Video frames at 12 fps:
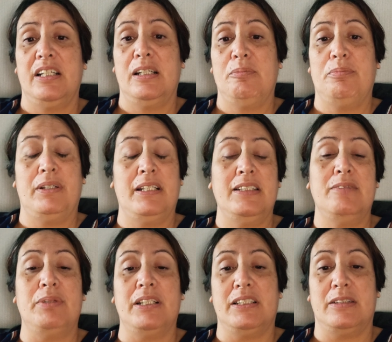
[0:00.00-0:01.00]
And please
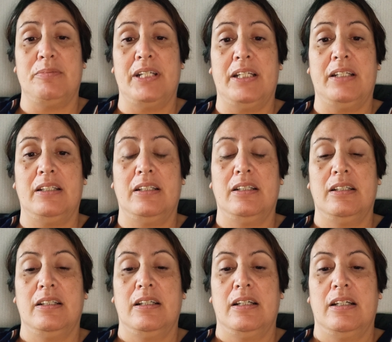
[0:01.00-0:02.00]
bless me.
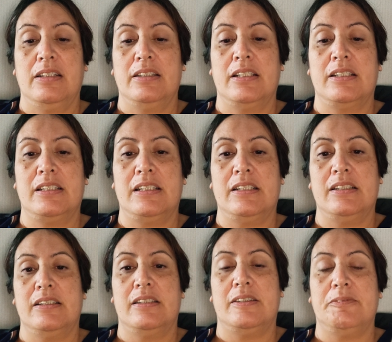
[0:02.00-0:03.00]

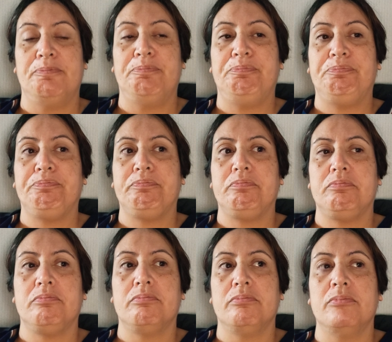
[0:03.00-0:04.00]
Sisters,
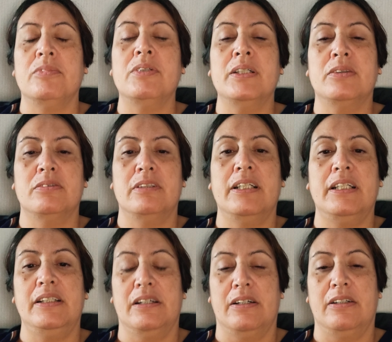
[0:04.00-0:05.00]
we already
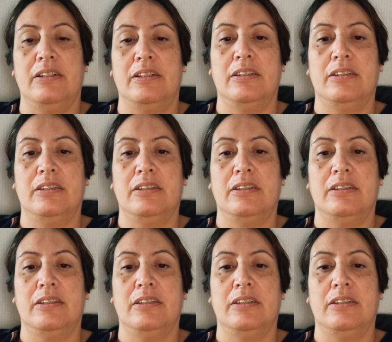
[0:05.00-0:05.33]
know